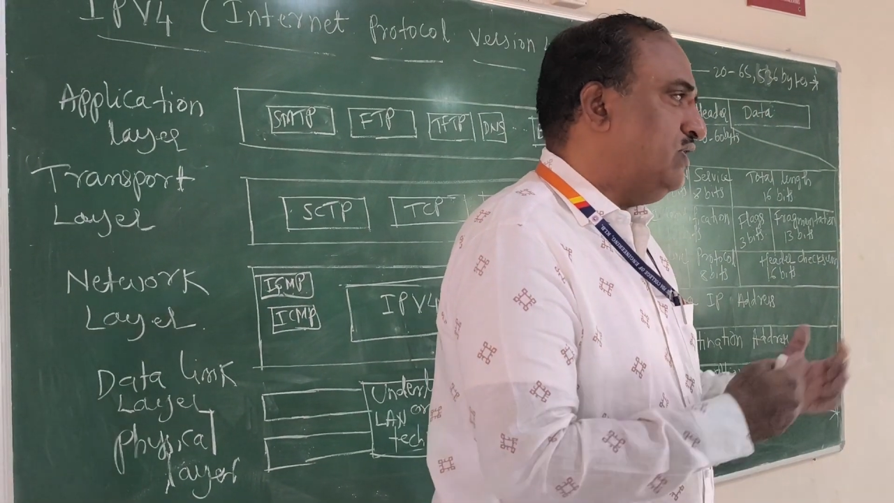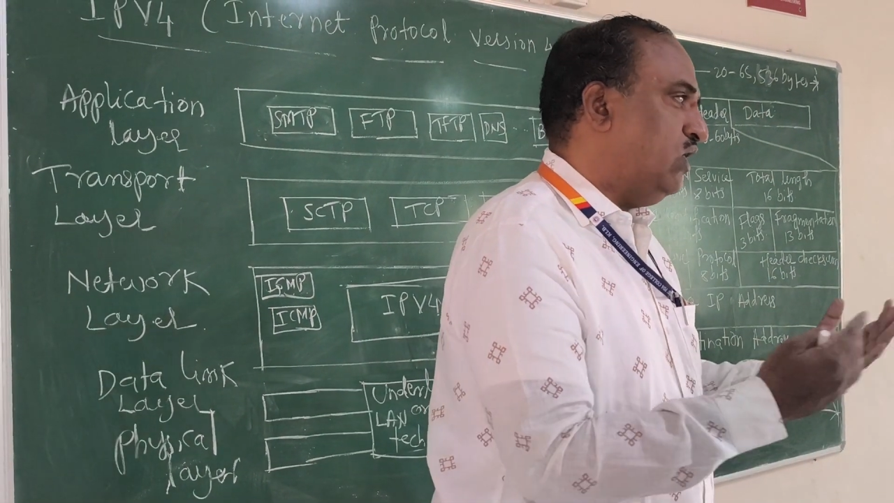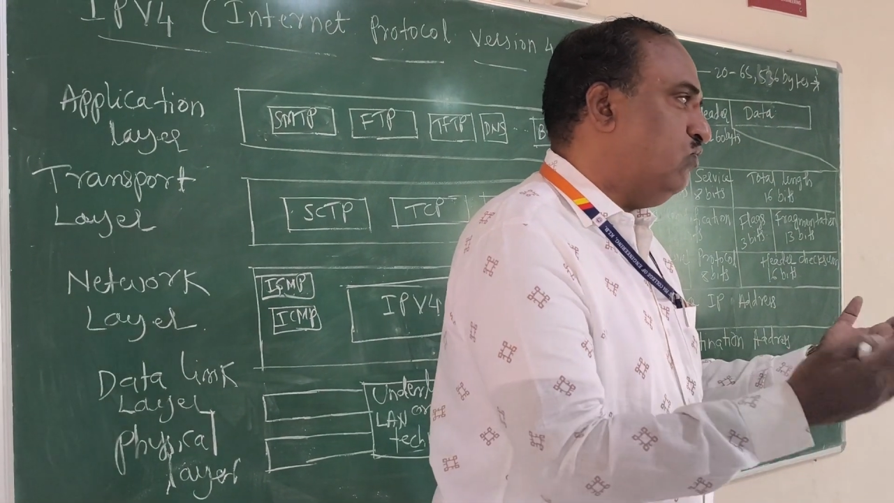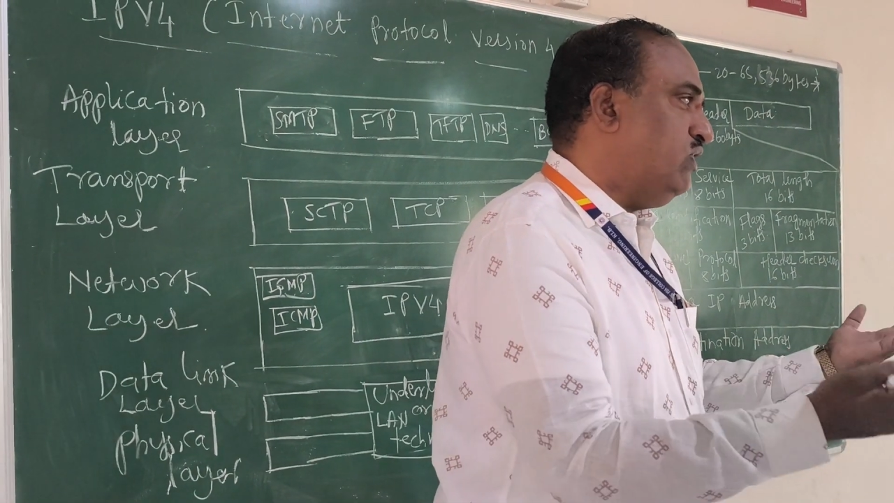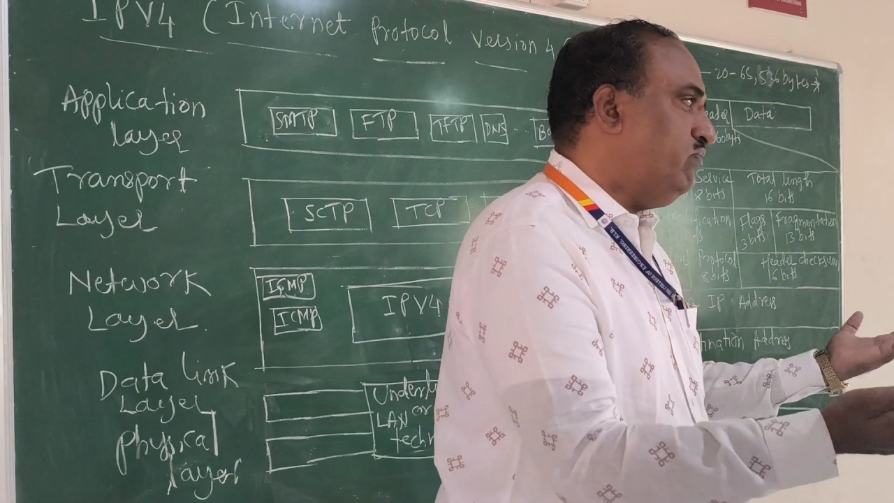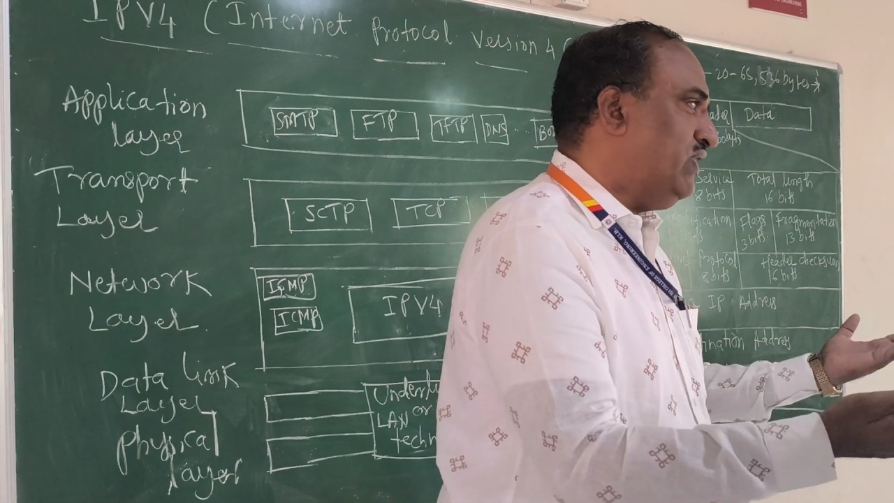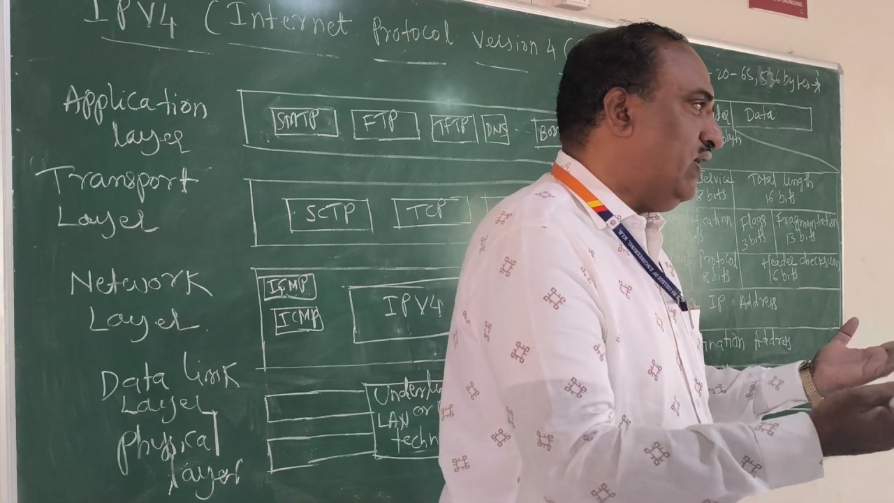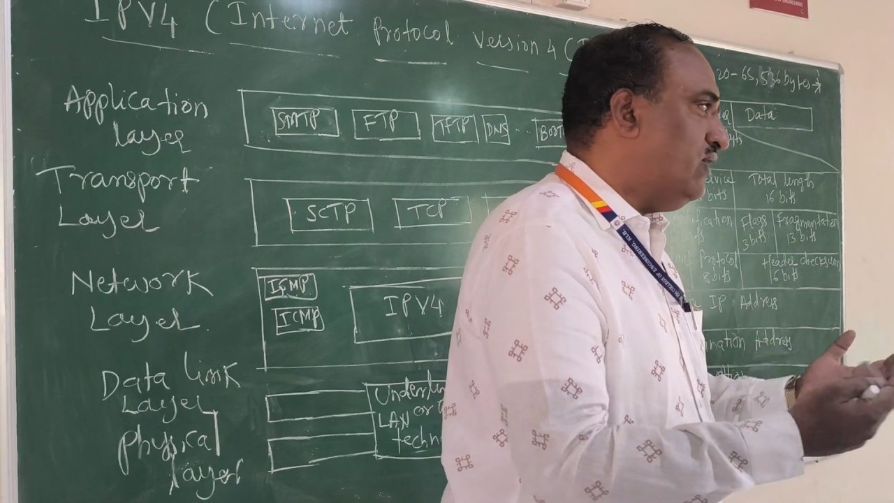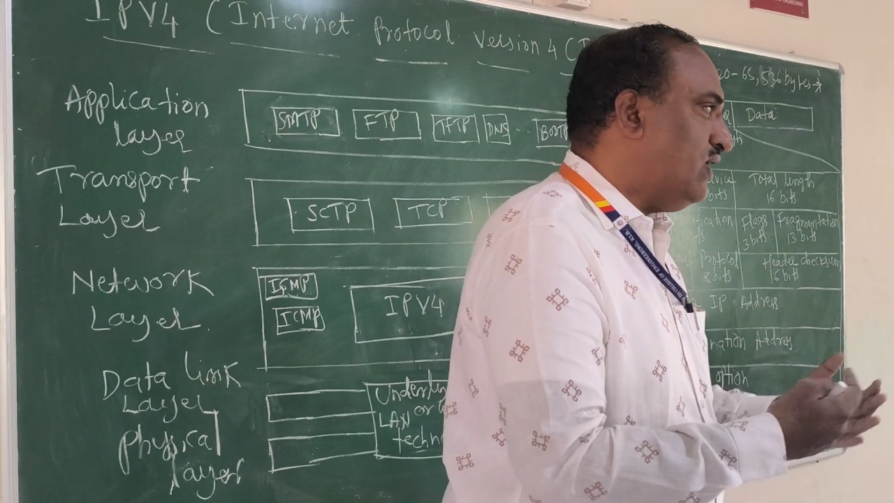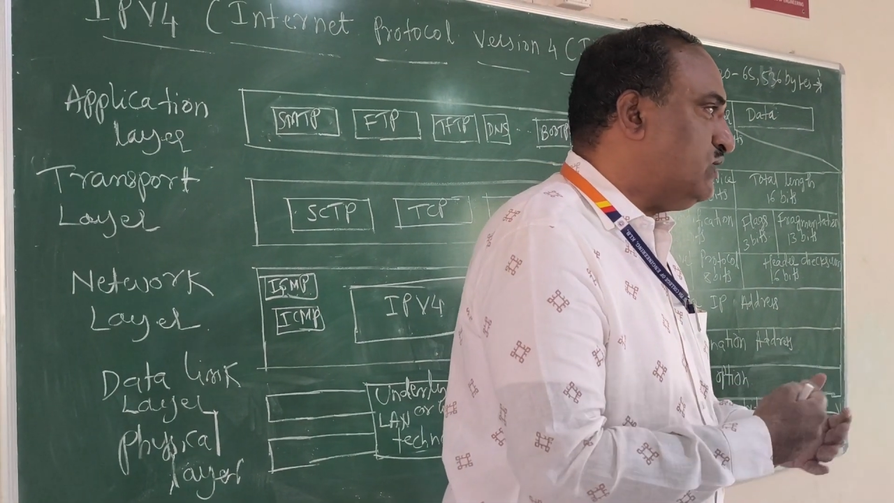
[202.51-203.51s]
then only we
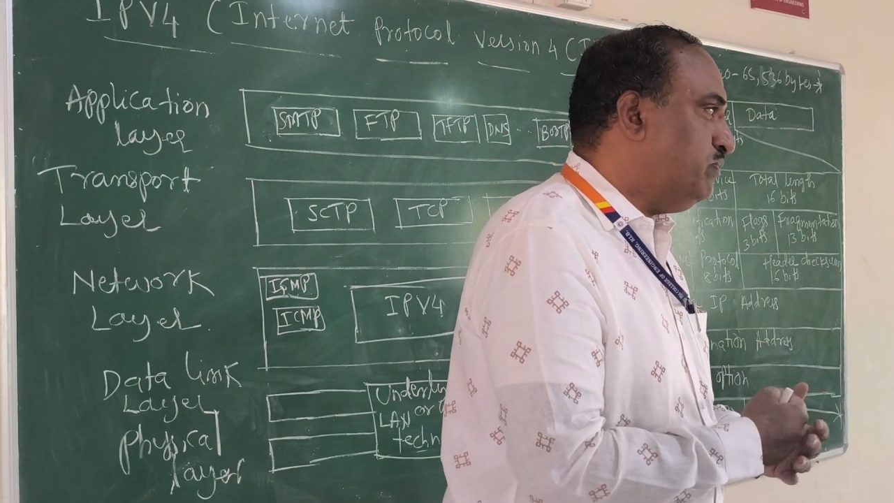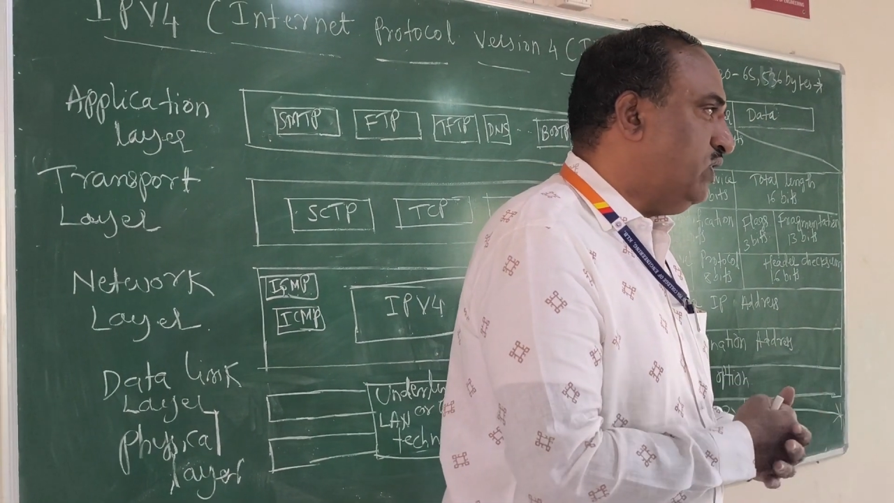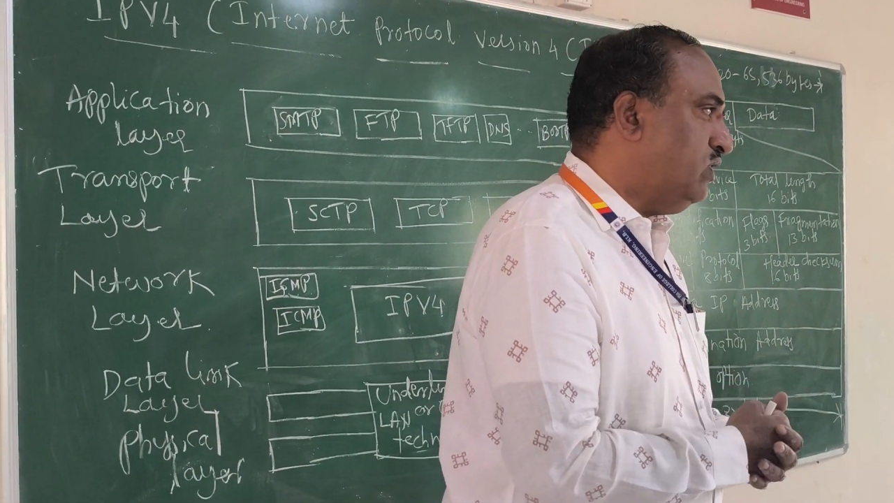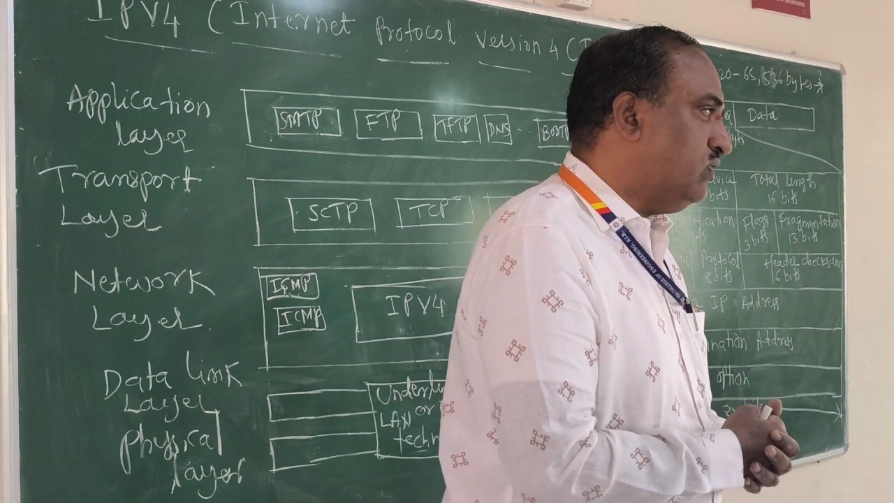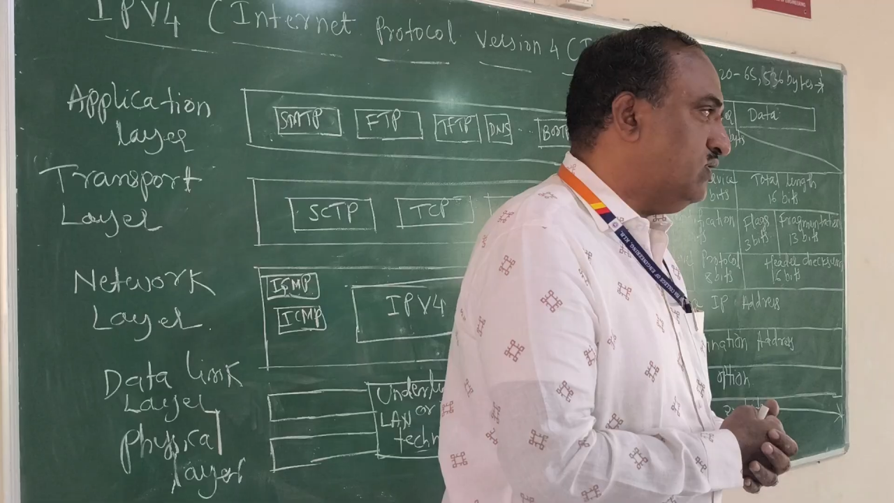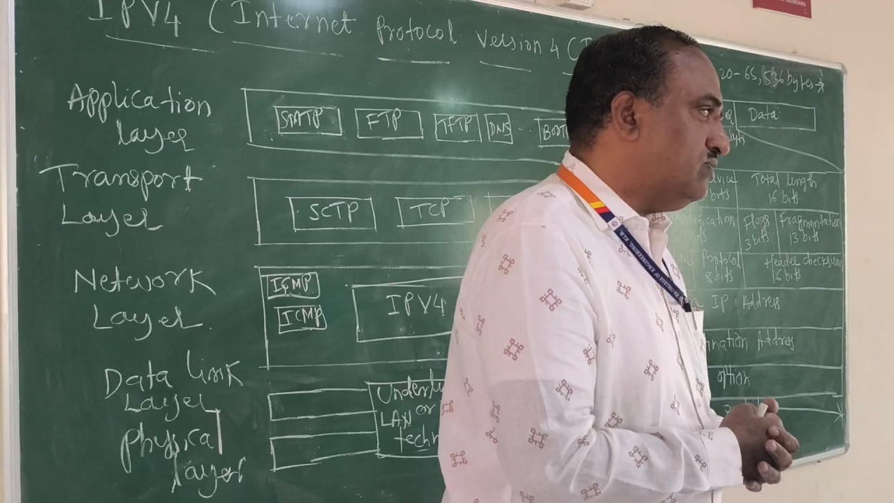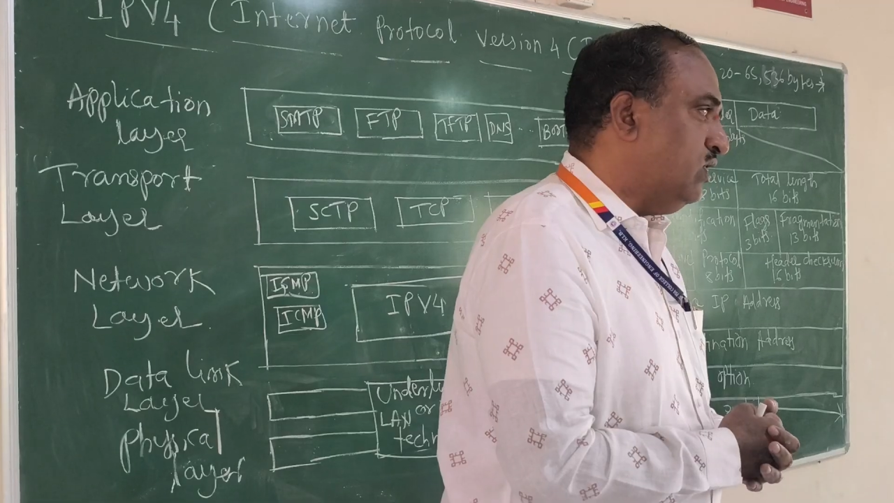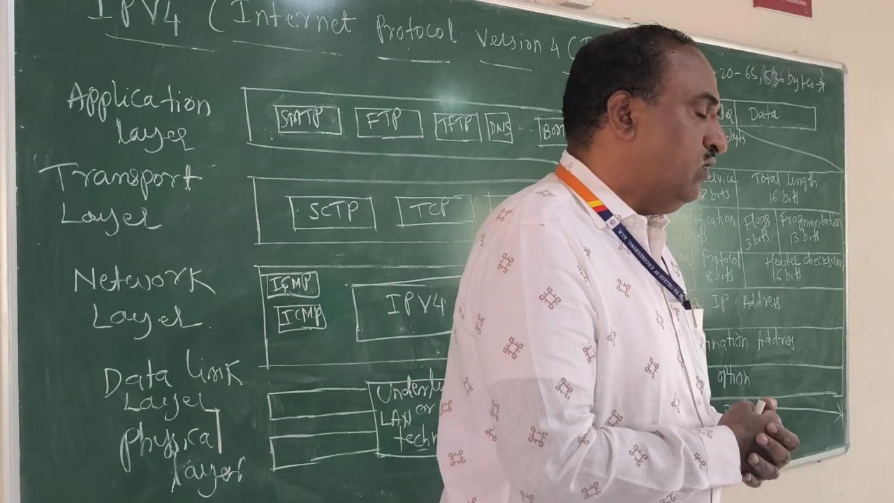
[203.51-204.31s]
can transmit the